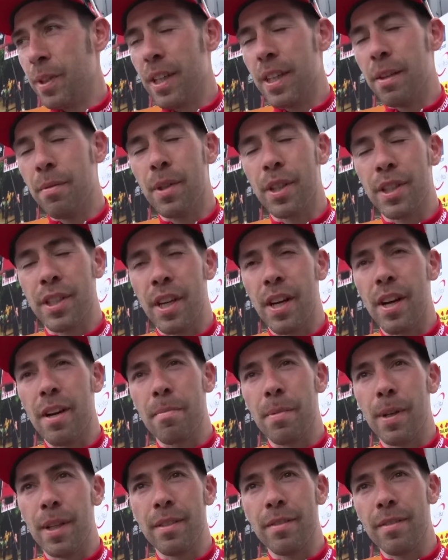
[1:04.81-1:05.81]
it was
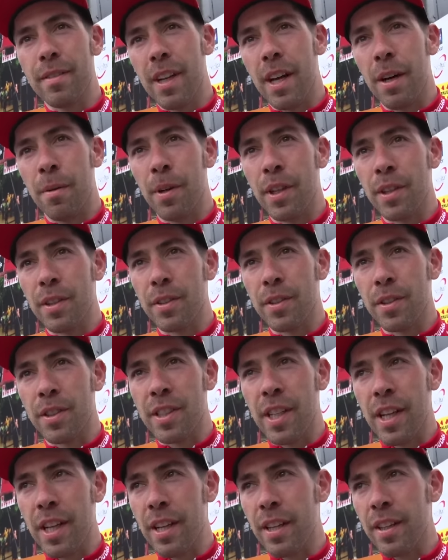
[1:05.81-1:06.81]
hard, but I wanted to
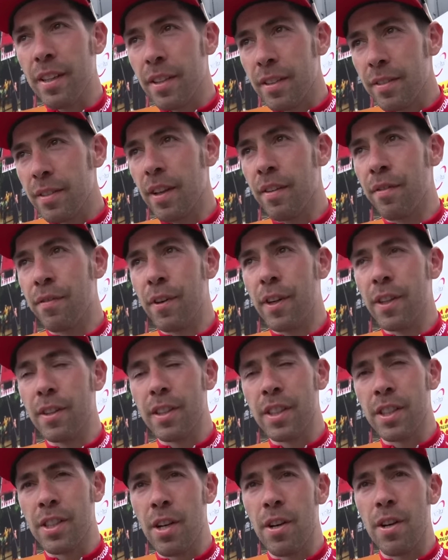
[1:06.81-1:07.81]
stay in
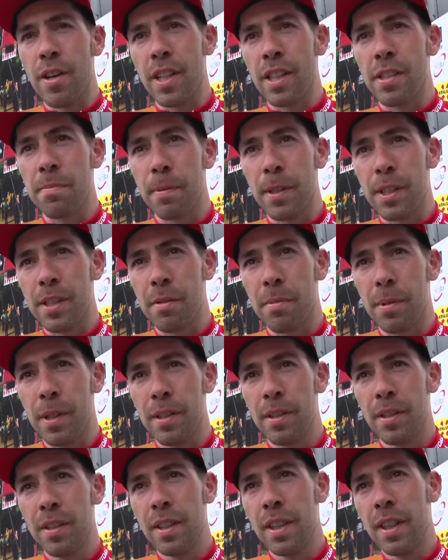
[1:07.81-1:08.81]
front as long as
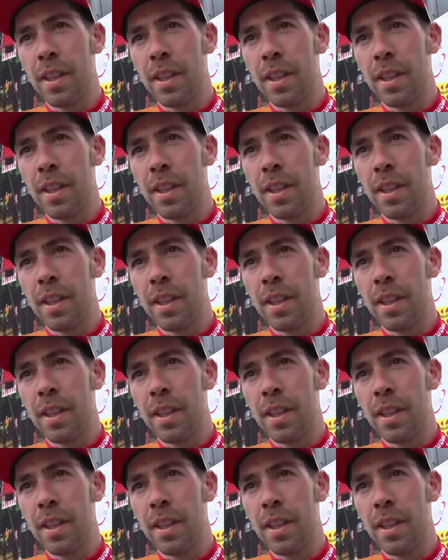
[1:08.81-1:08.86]
possible,